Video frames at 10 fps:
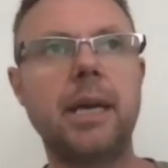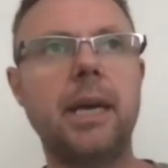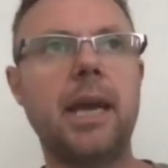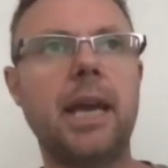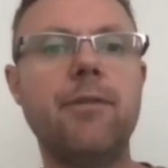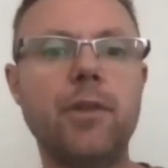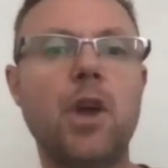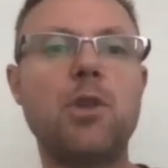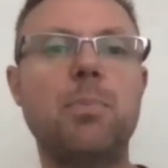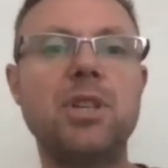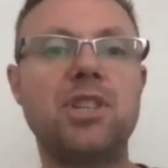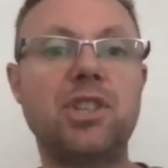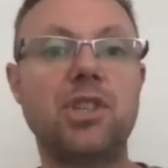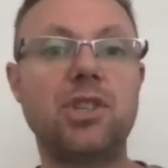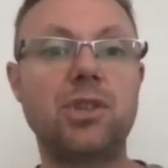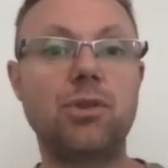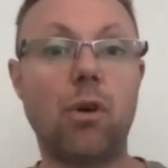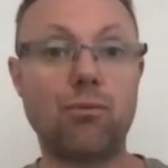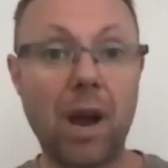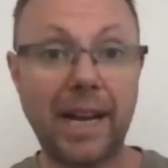even though the business is
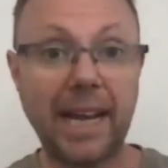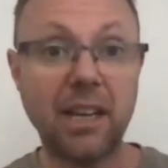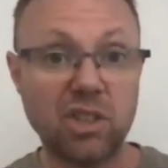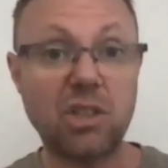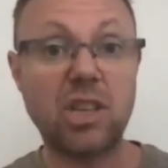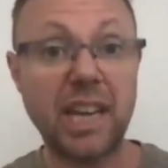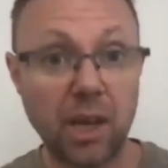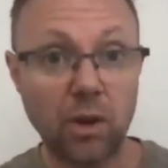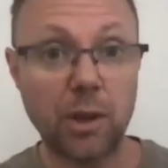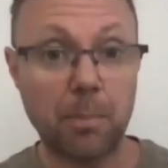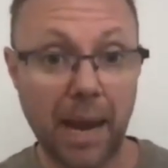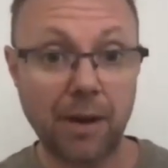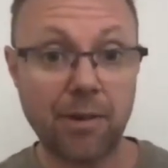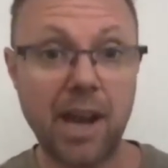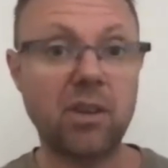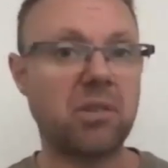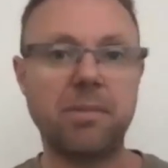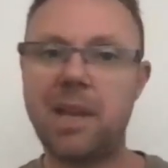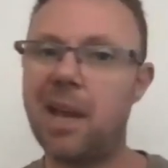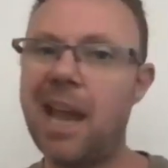not running, it's ticking on the background,
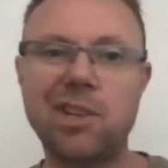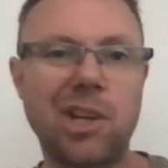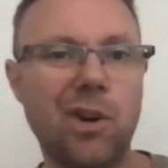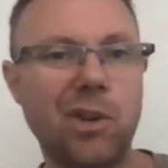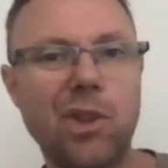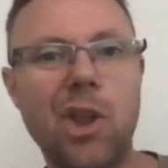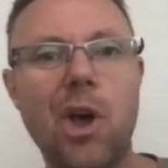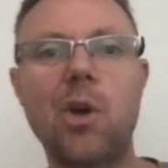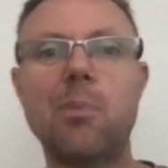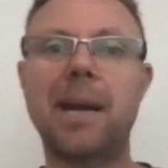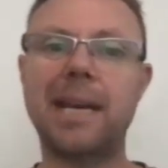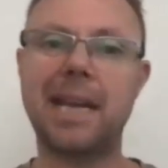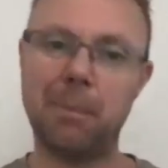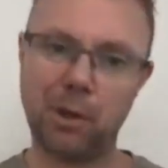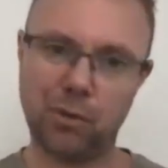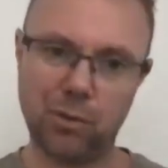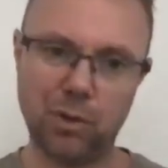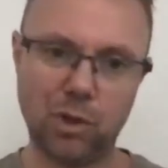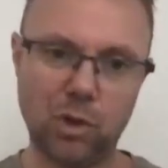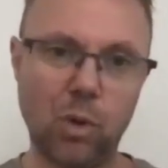they've actually got no money coming through
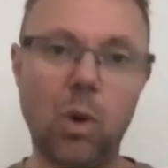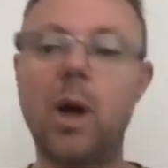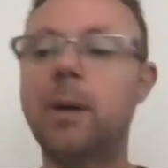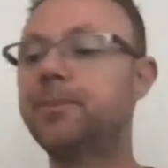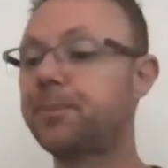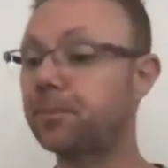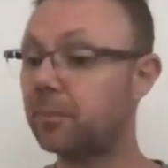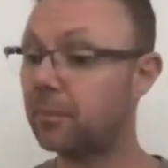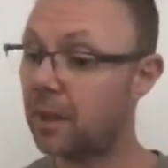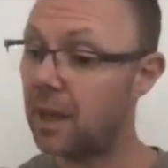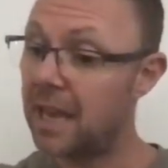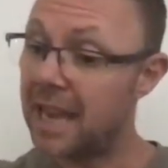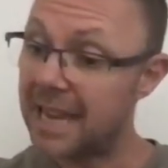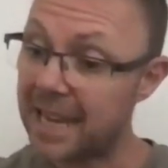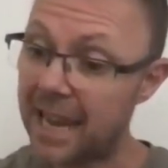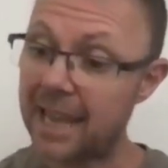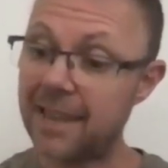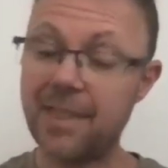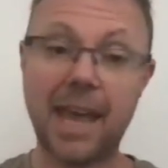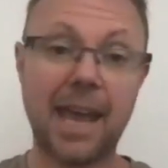the door.
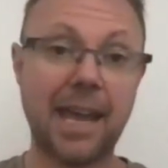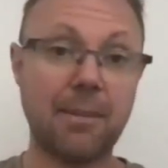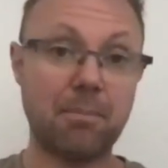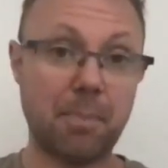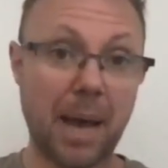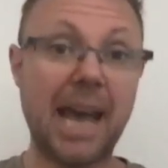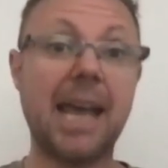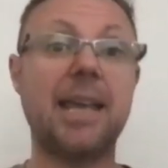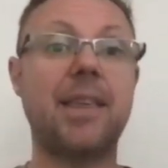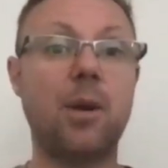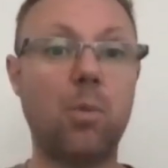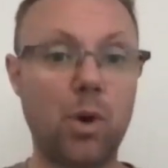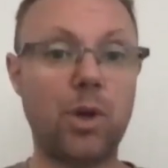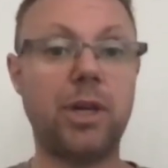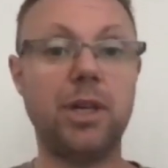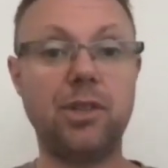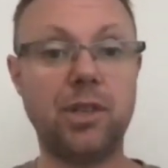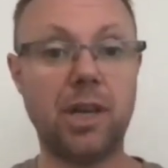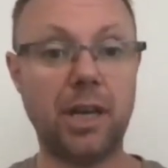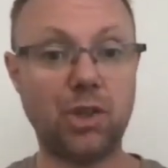Can they pay their
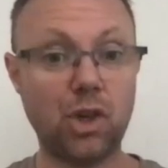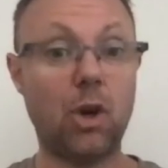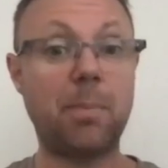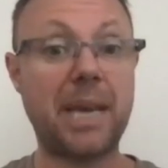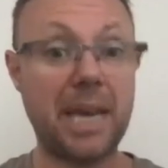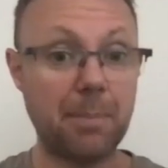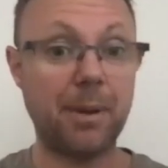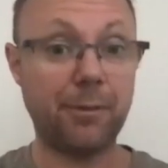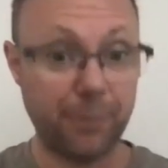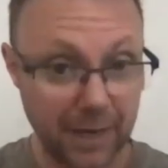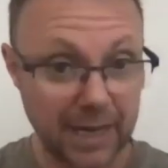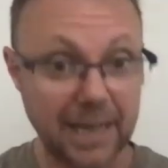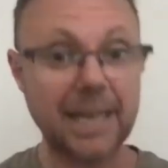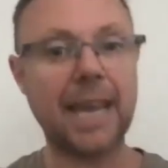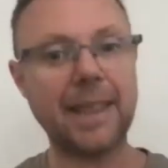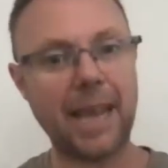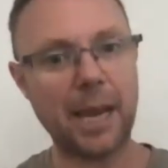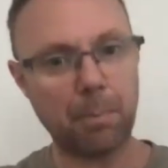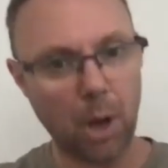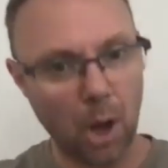workers a JobKeeper fee? Can they
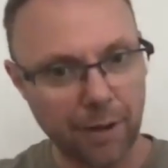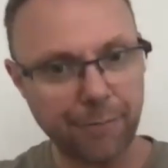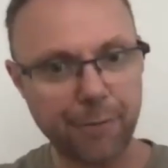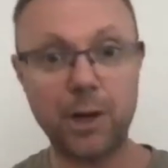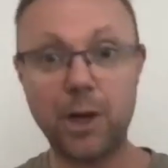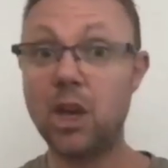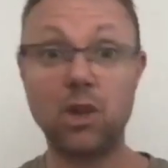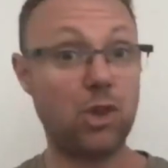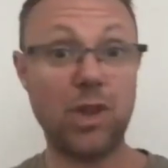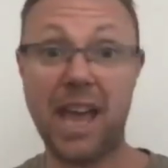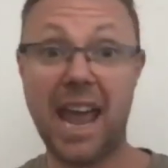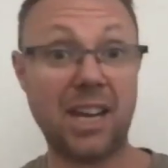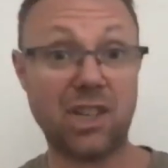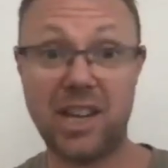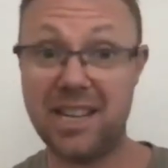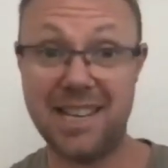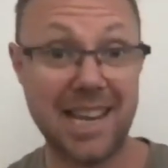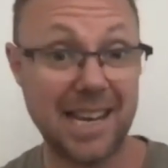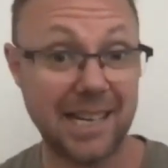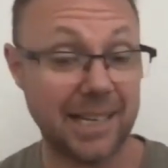apply for it? Do they actually
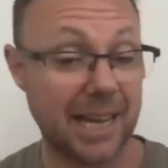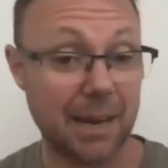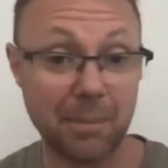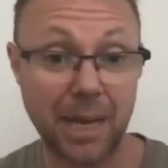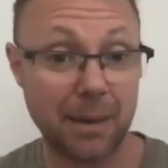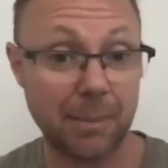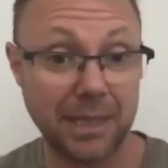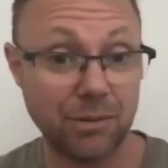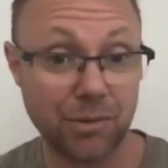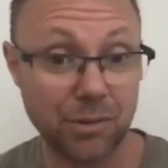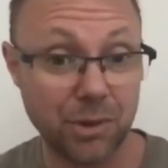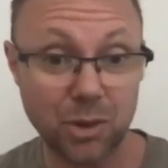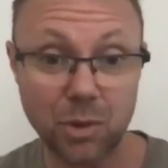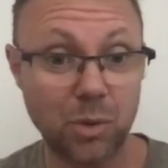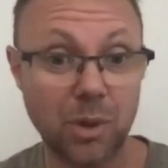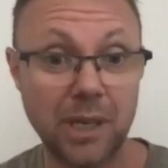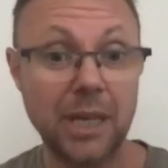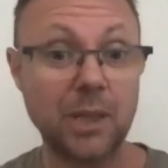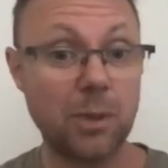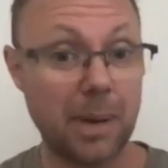need income coming in through the door
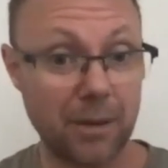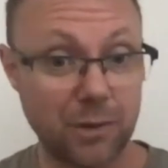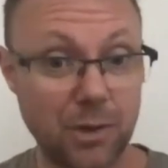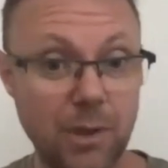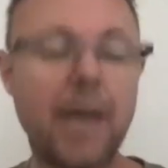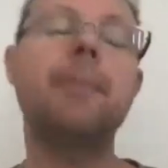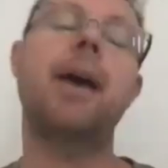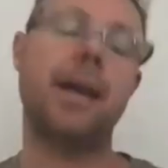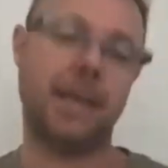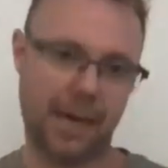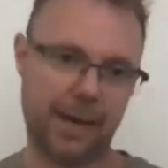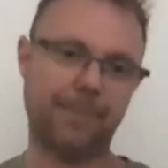to be able to do that? Okay.